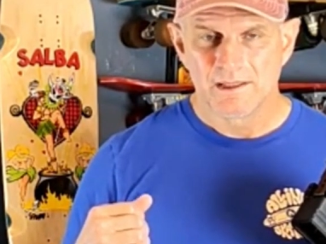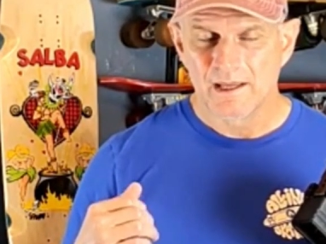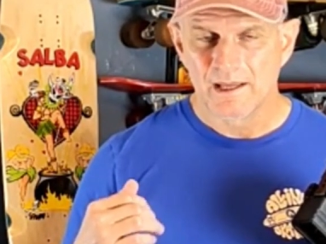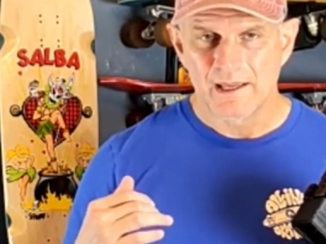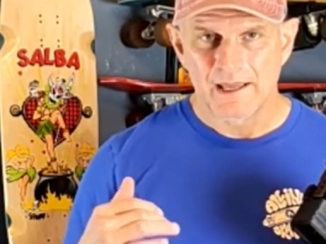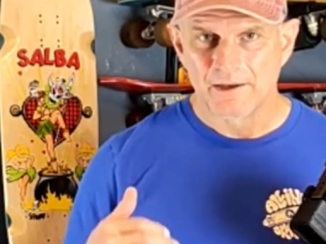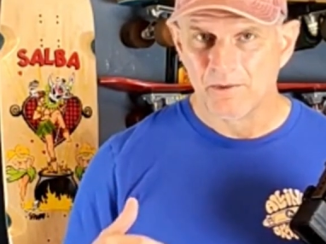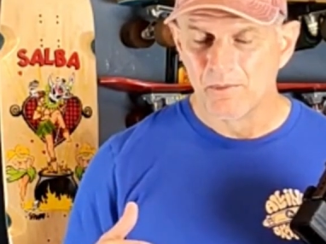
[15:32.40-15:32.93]

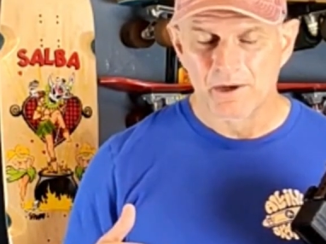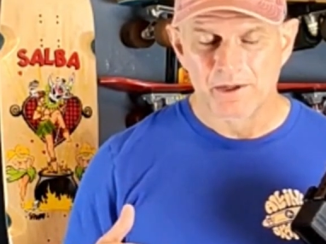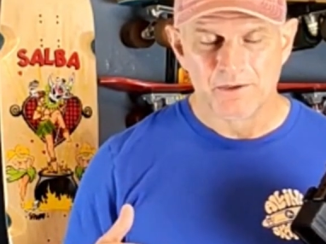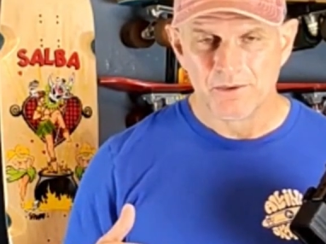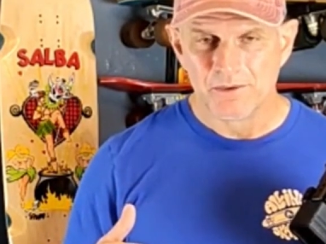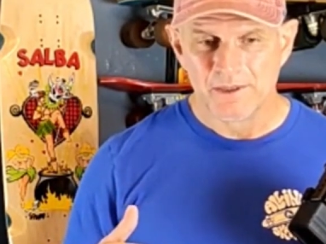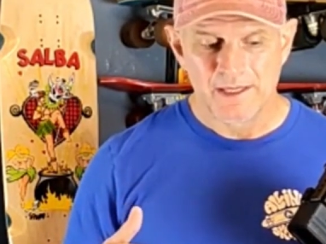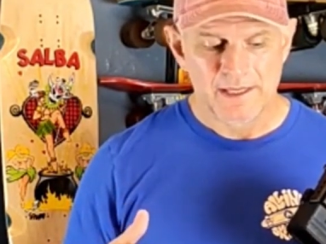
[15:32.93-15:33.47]
I don't want to
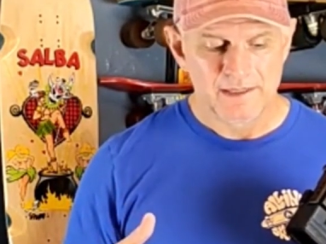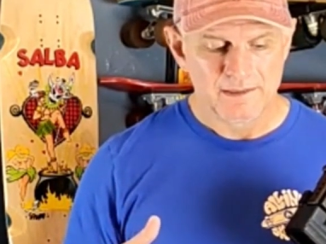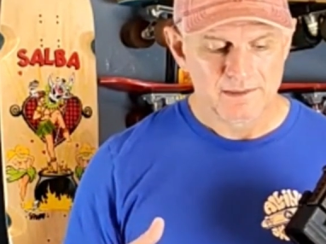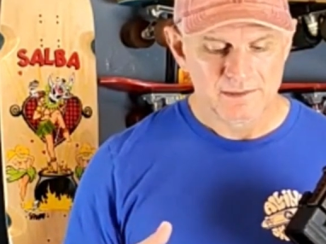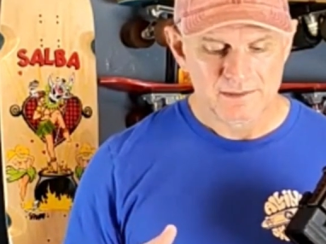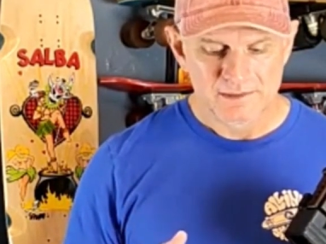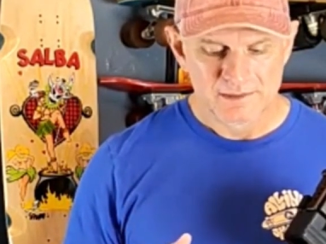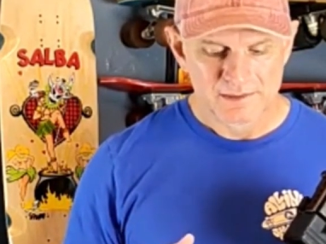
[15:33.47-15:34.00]
do that.
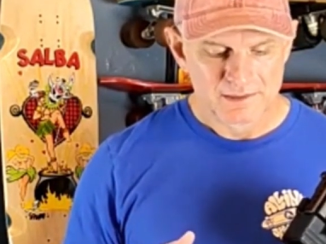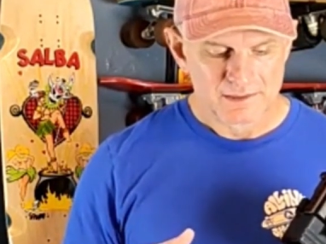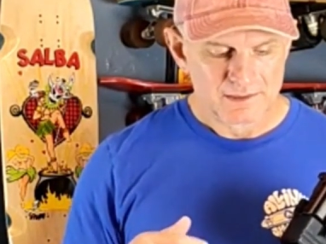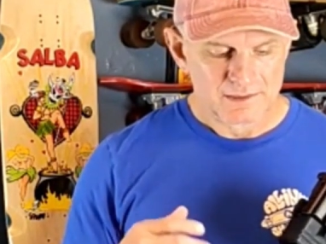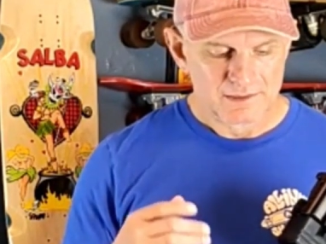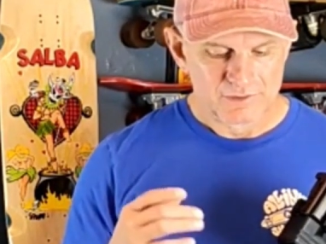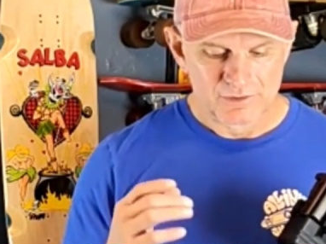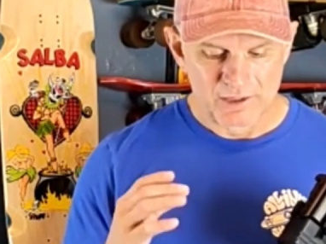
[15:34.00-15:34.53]

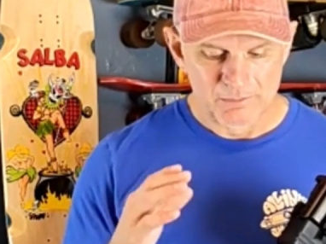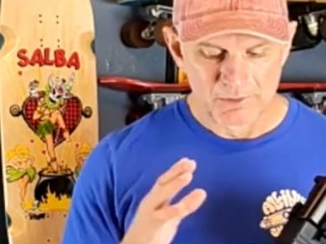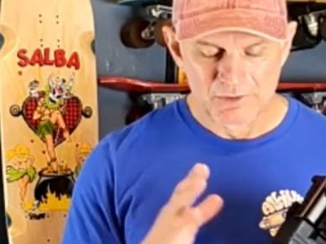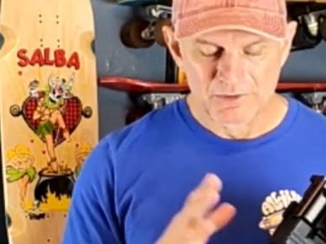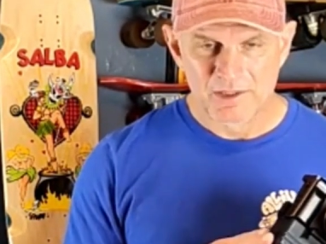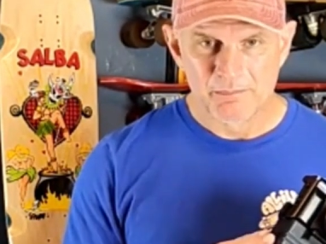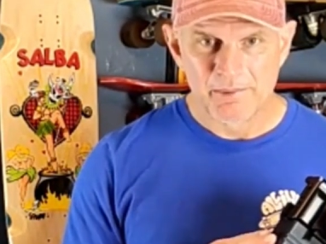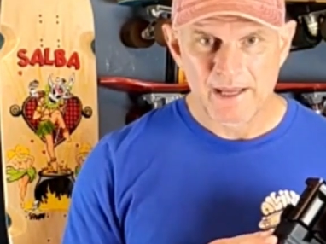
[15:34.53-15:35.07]
So I'm
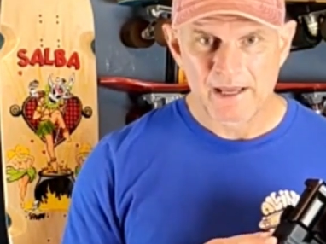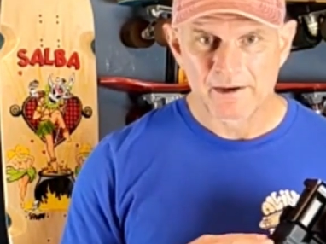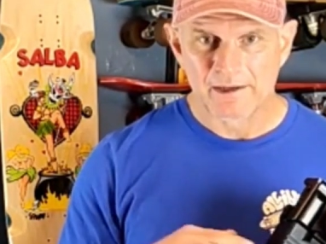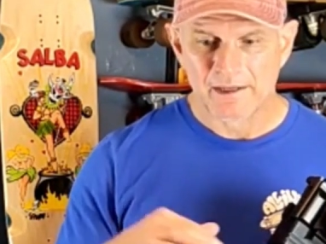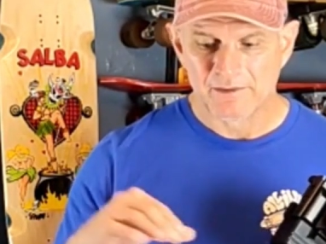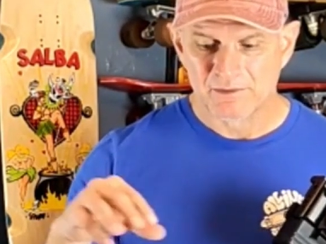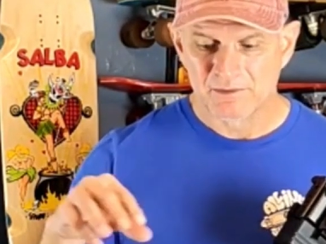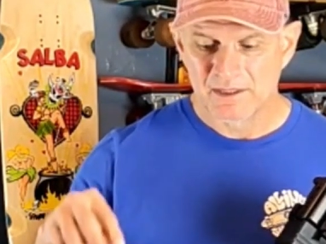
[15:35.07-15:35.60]
losing the battery
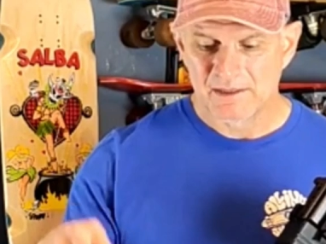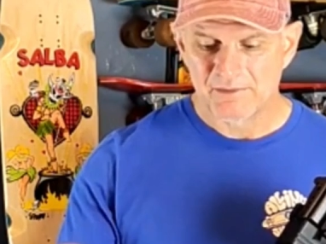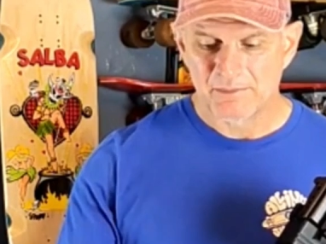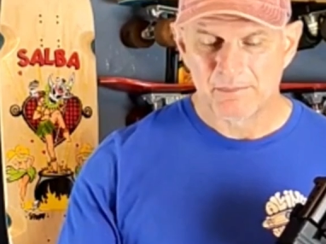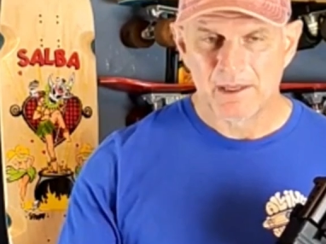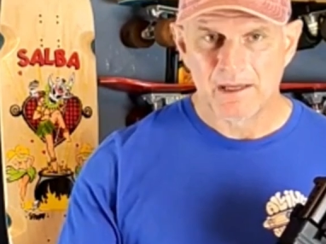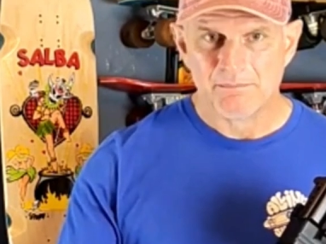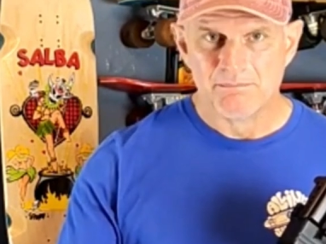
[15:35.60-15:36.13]
and I'm just gonna have to
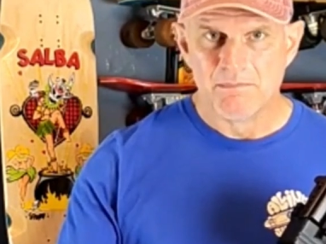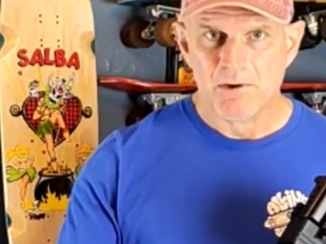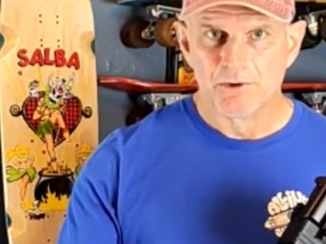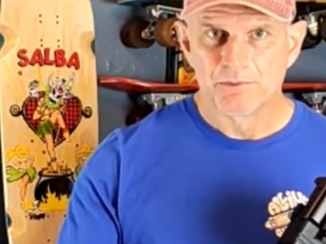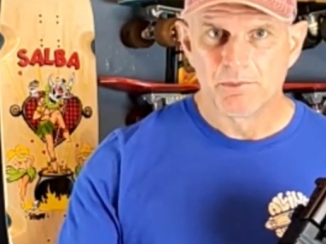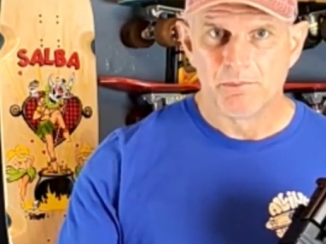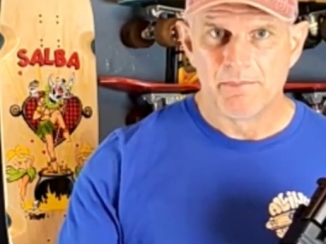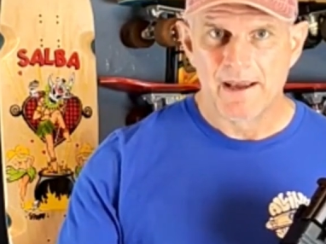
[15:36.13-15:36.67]
buy
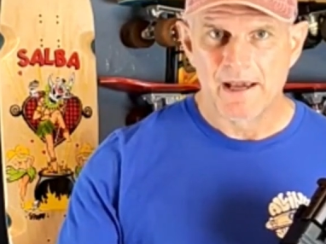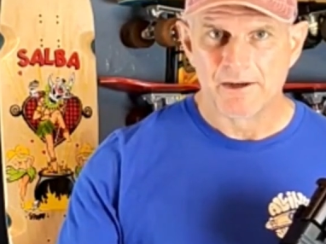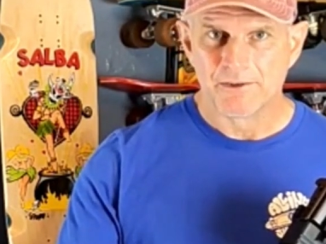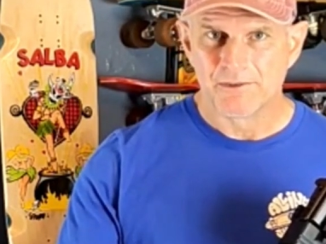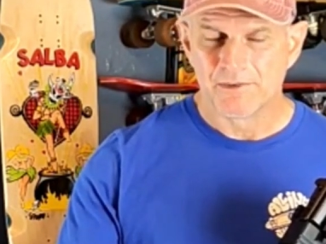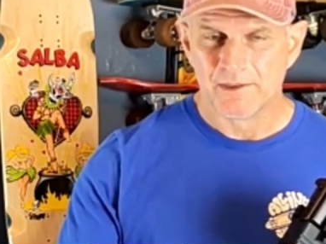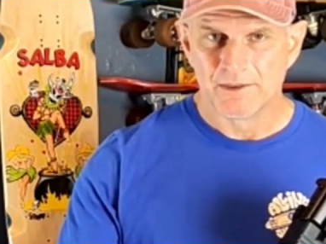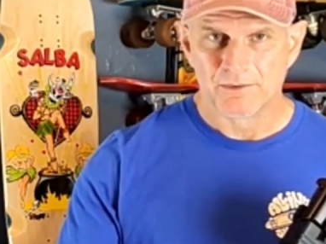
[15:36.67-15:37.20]
multiple
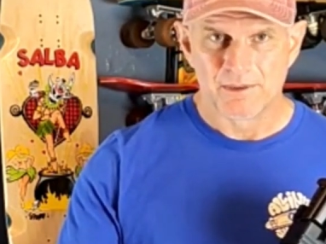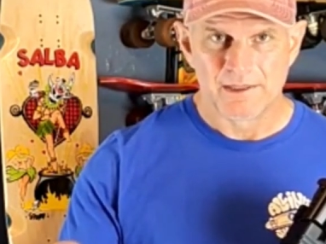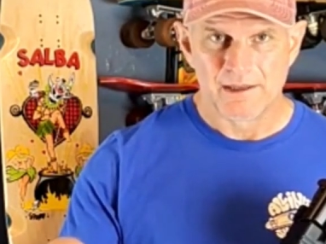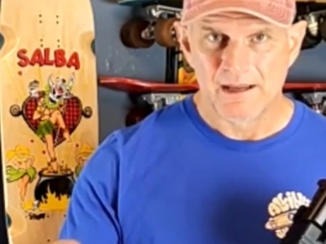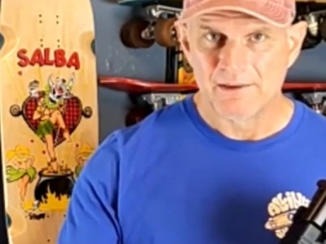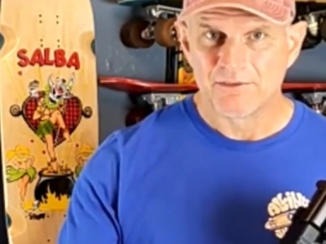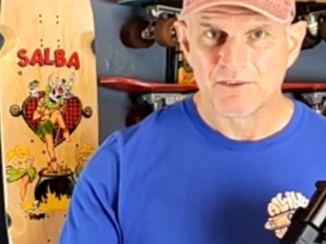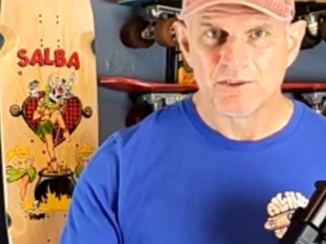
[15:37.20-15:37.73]
batteries for this. Right
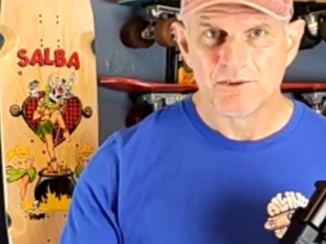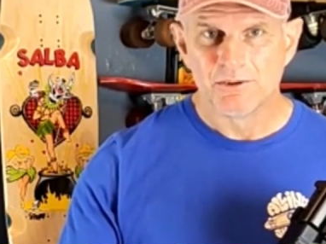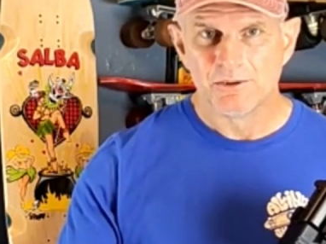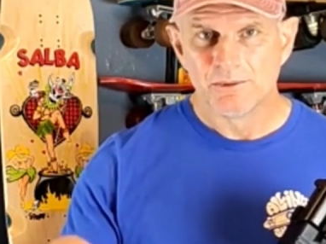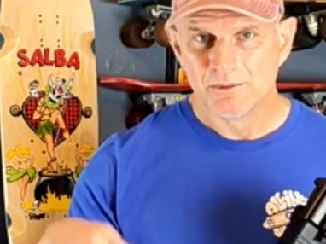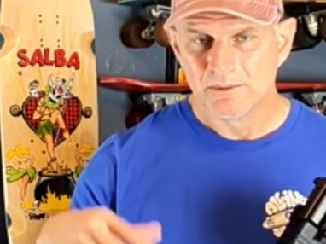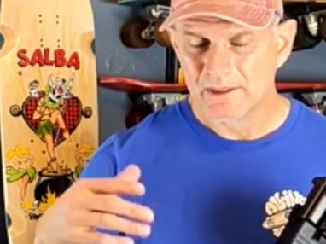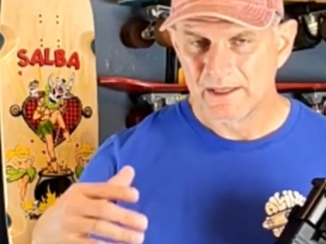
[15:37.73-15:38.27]
now I have
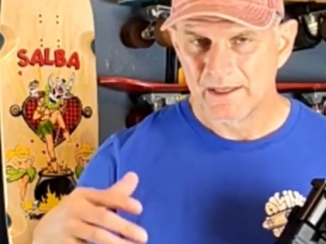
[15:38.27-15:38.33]
two.